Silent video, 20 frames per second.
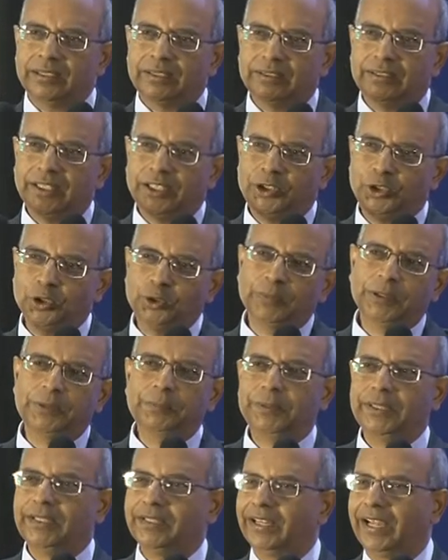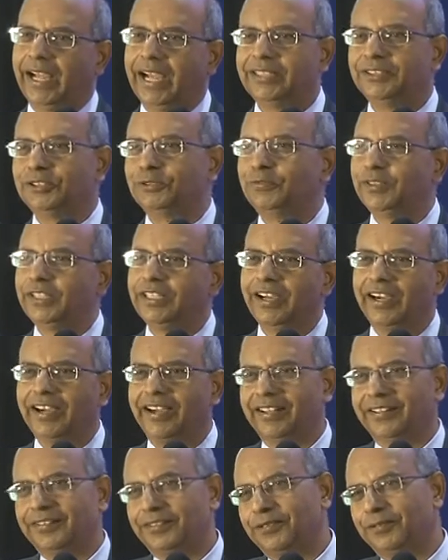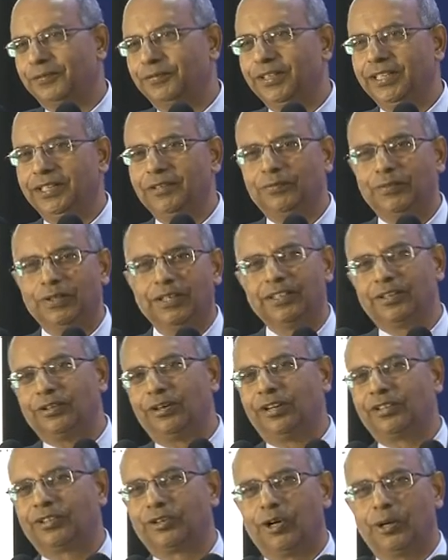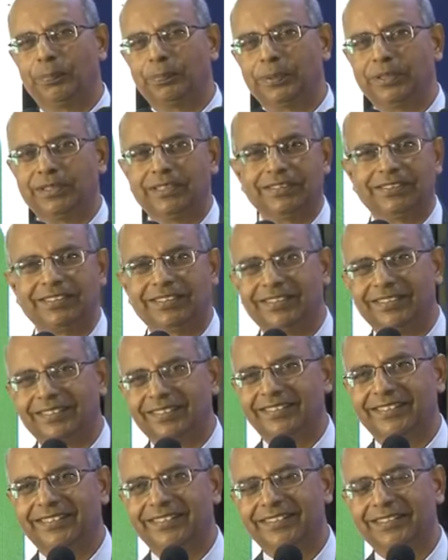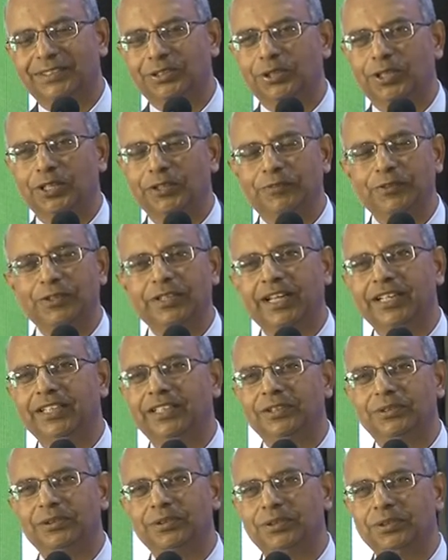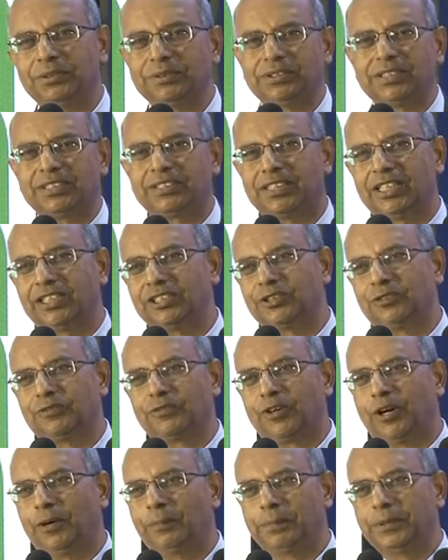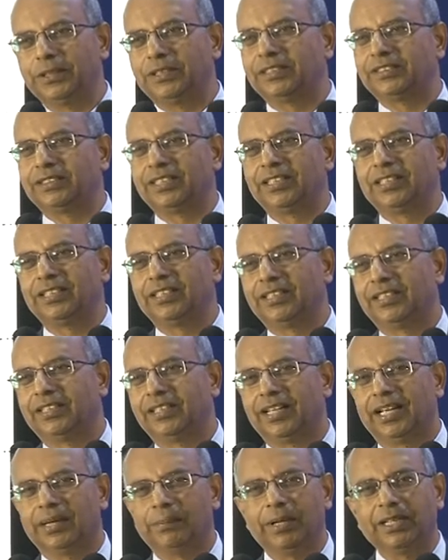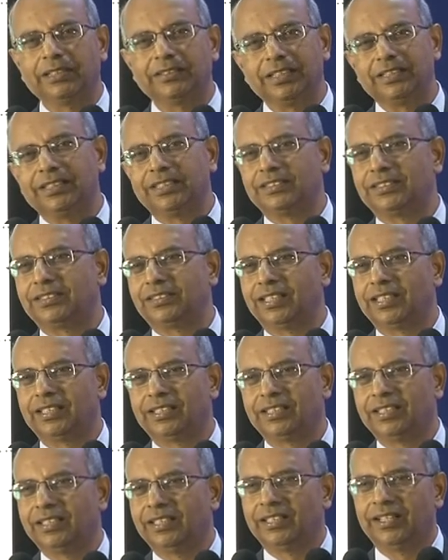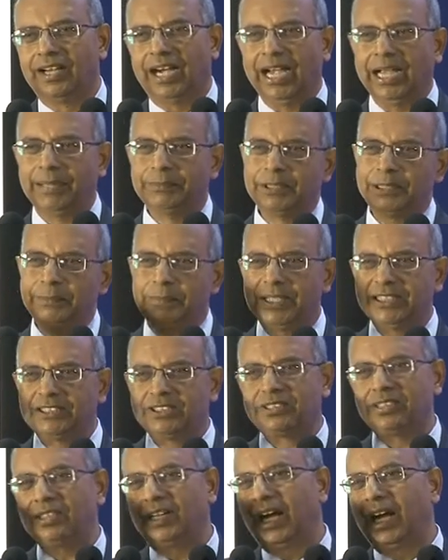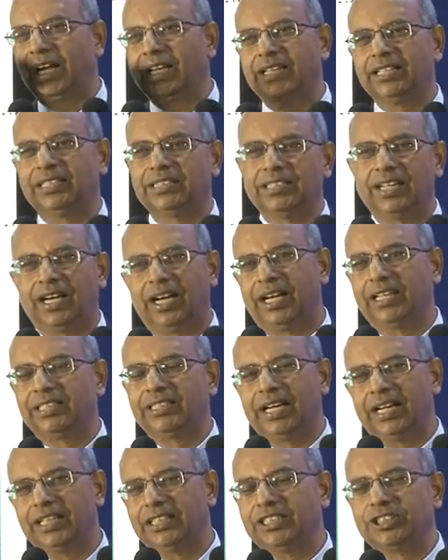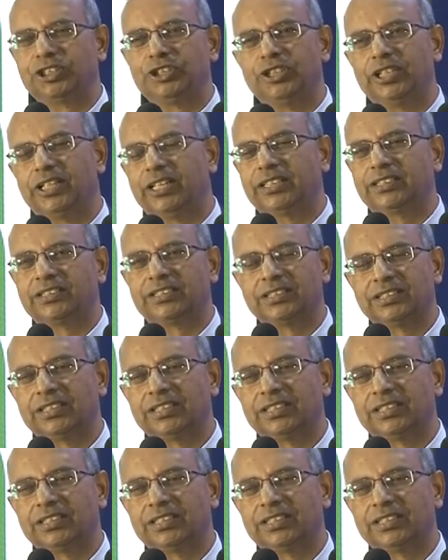The human being, as we are, we work on competition. So if you can introduce the sense of competition among the district, I am the best ISDS,